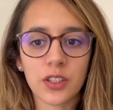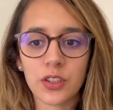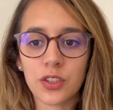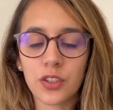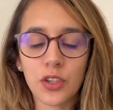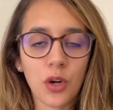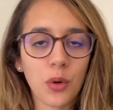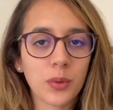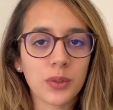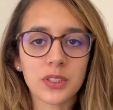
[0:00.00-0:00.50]

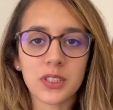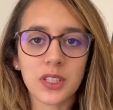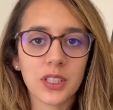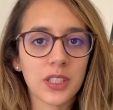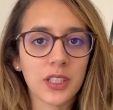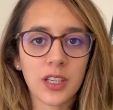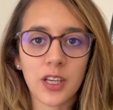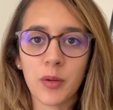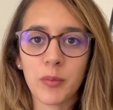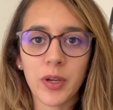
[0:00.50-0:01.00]
No one's
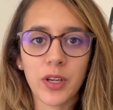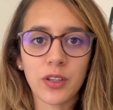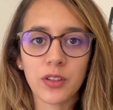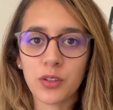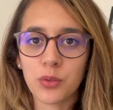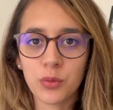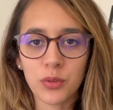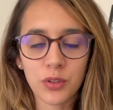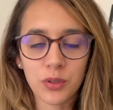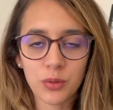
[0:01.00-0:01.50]
gonna come out of the
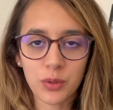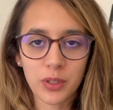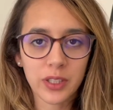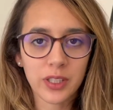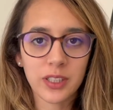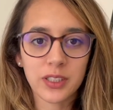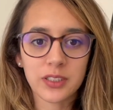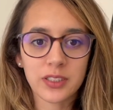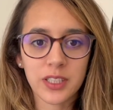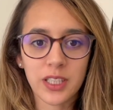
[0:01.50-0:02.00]
woodwork
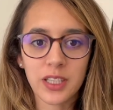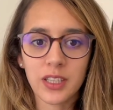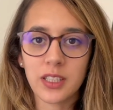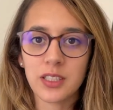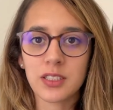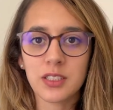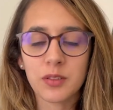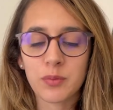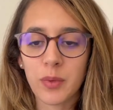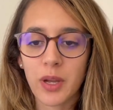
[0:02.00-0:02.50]
and say, this
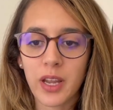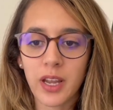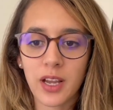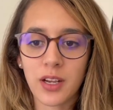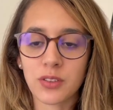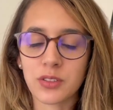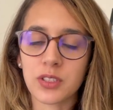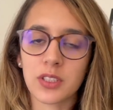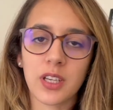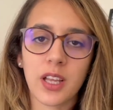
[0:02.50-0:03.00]
is my
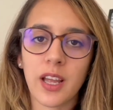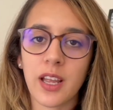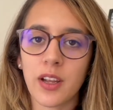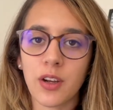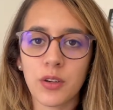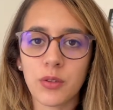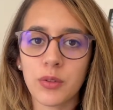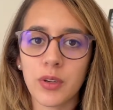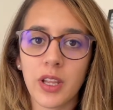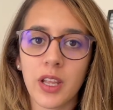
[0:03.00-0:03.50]
house and I
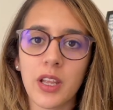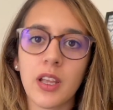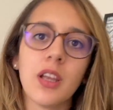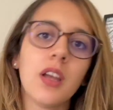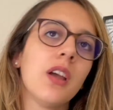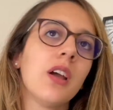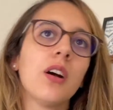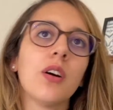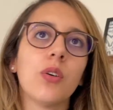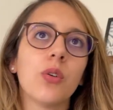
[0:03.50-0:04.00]
own it,
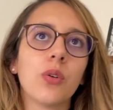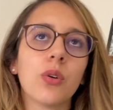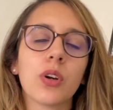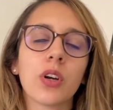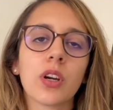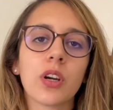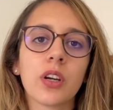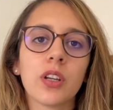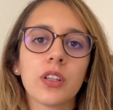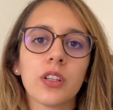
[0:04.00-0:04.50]

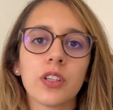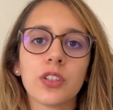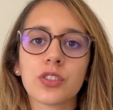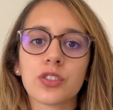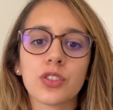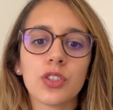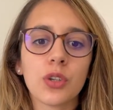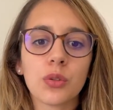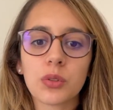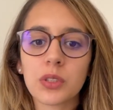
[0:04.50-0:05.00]
or there's
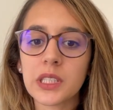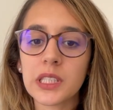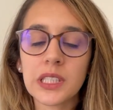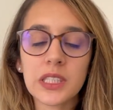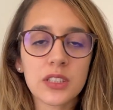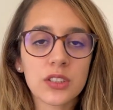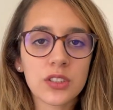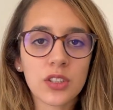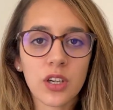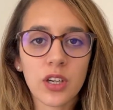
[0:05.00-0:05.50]
no
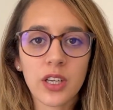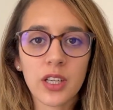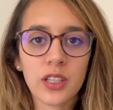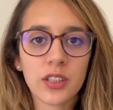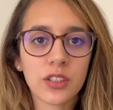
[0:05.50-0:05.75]
liens on it.